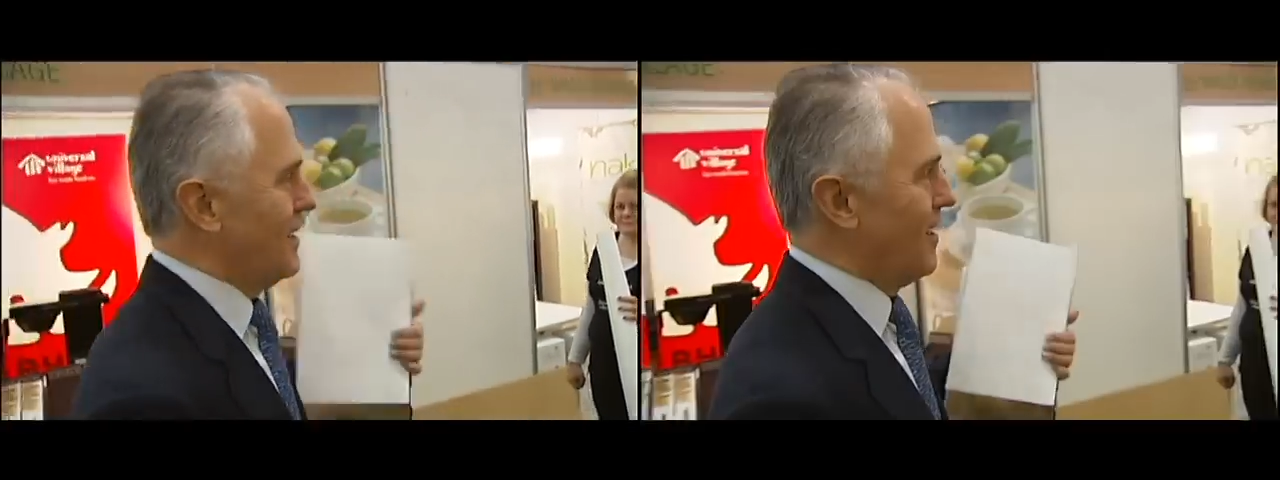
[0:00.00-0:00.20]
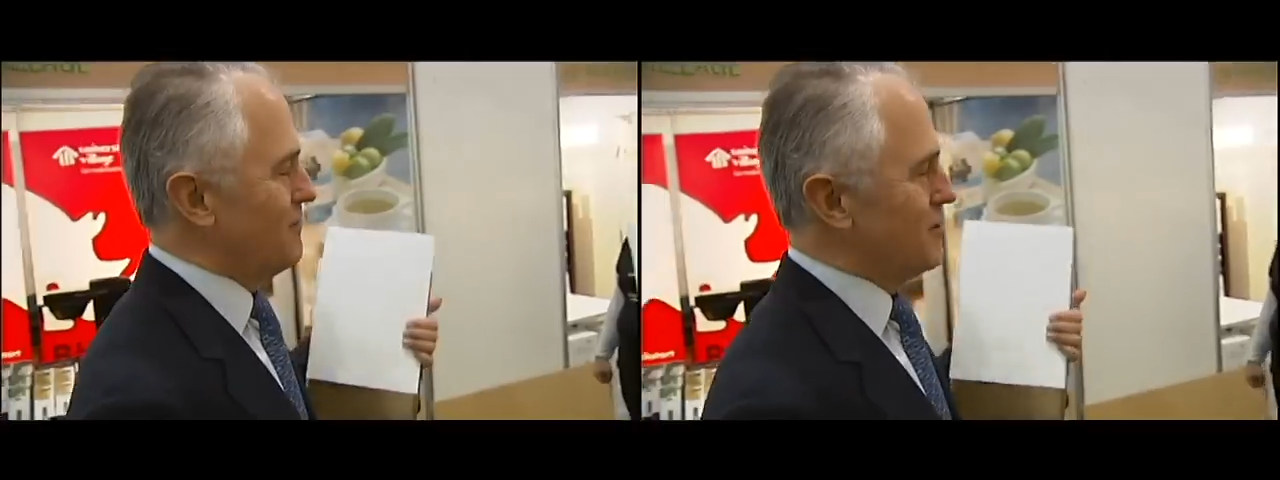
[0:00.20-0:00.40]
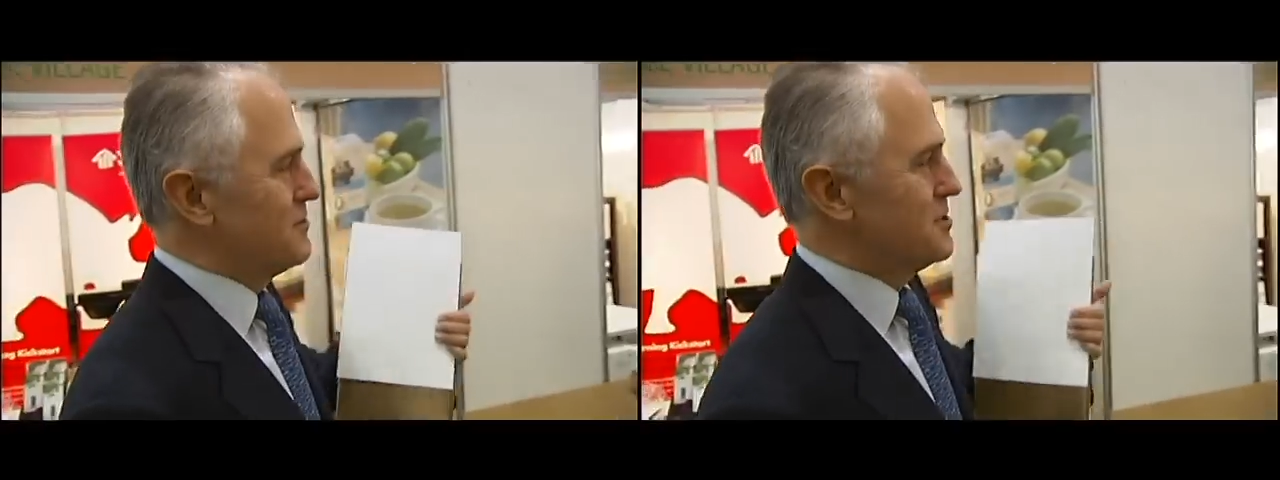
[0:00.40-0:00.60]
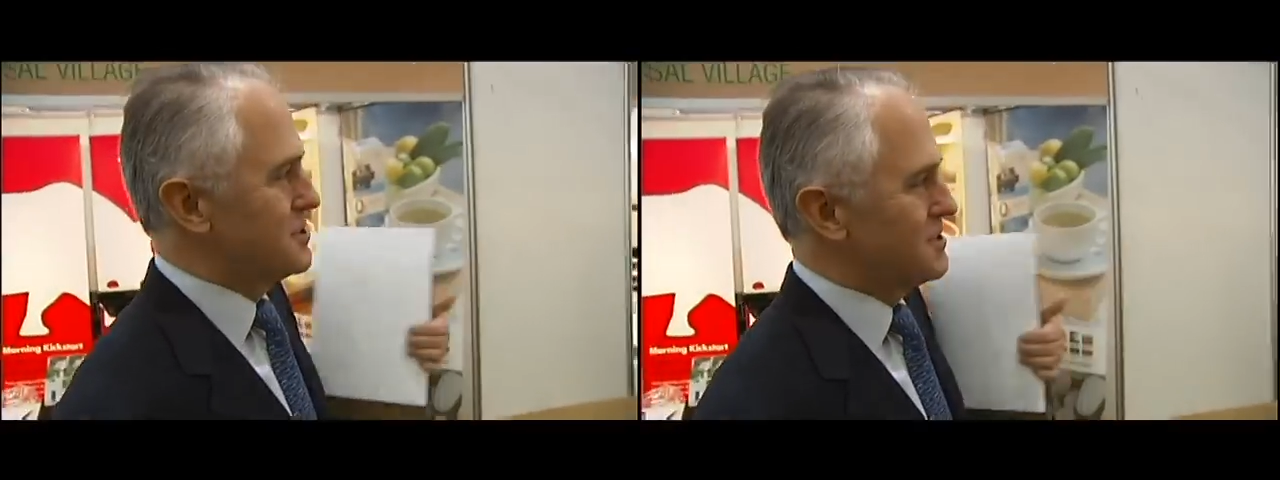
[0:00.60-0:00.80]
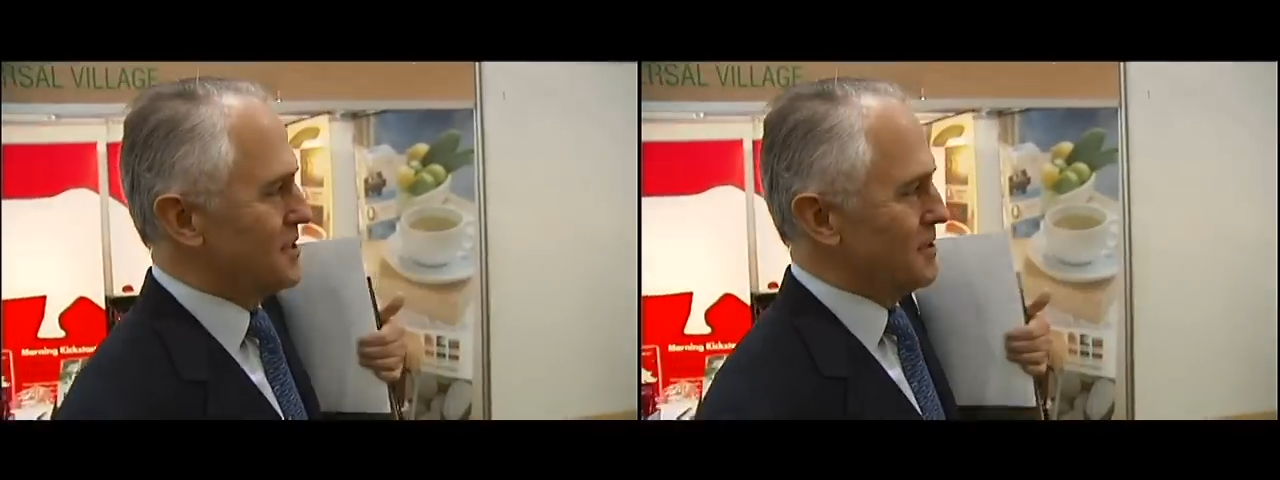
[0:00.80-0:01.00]
I've just
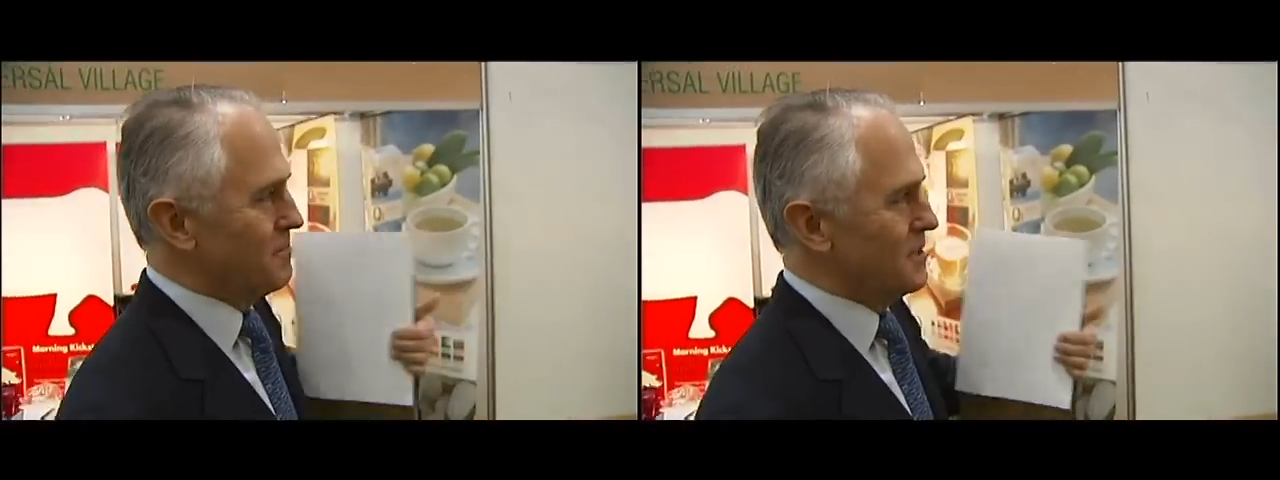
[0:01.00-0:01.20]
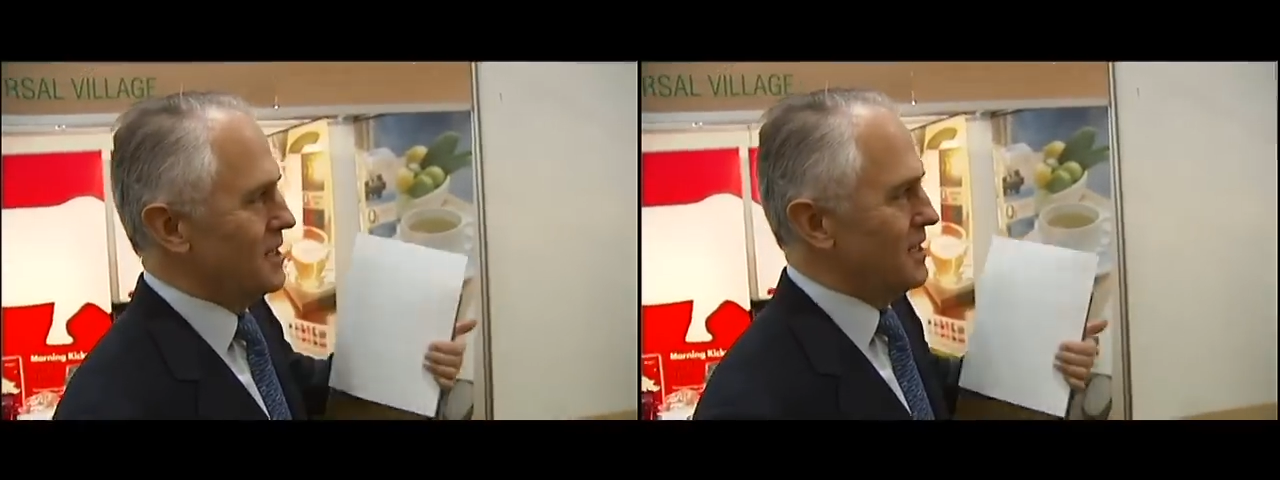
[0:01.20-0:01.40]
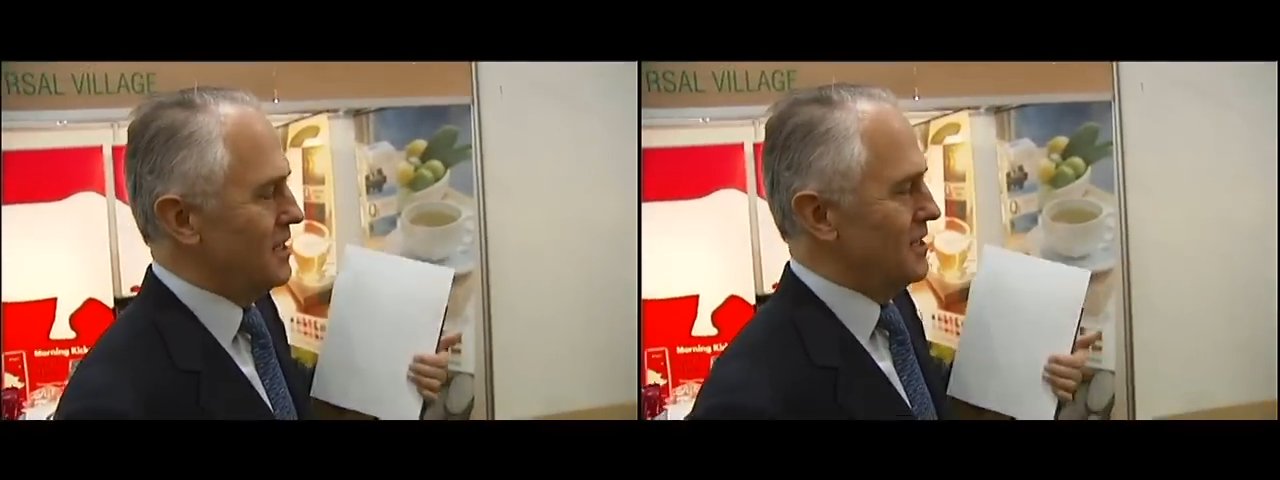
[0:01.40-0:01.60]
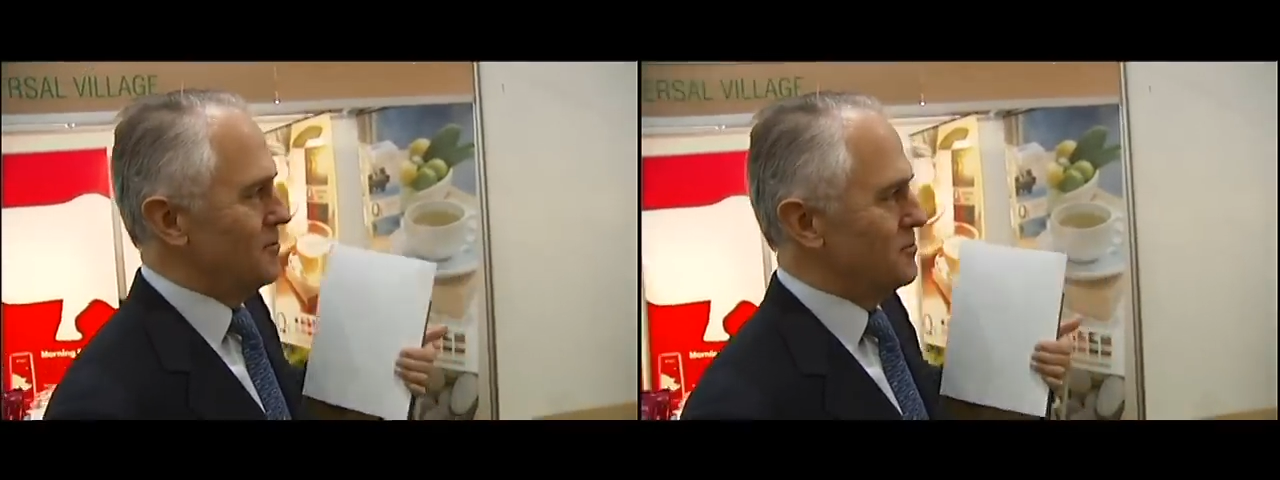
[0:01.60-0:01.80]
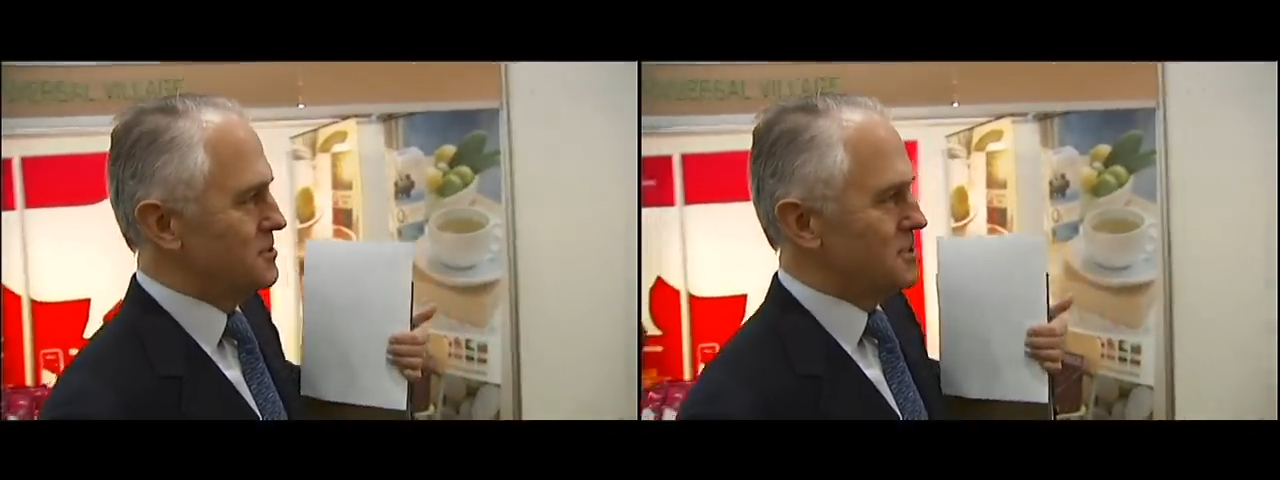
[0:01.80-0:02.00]
been here
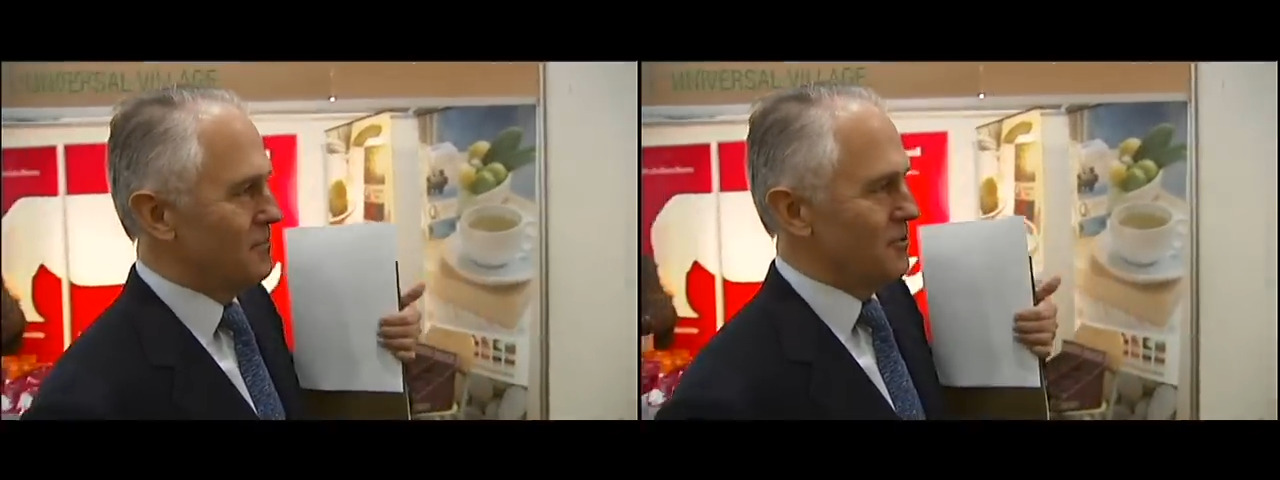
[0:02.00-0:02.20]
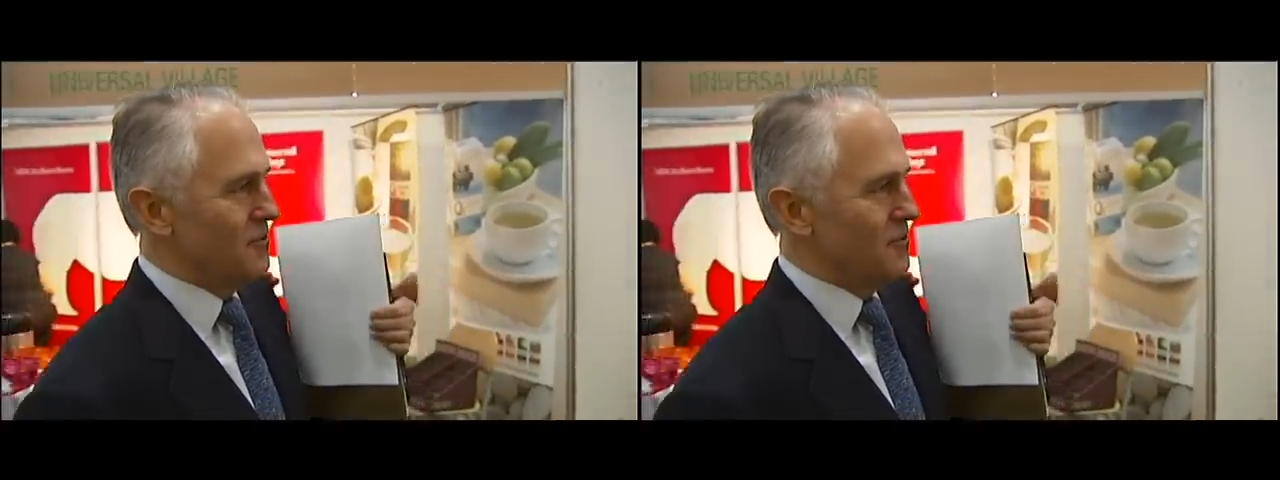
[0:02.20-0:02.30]
with some of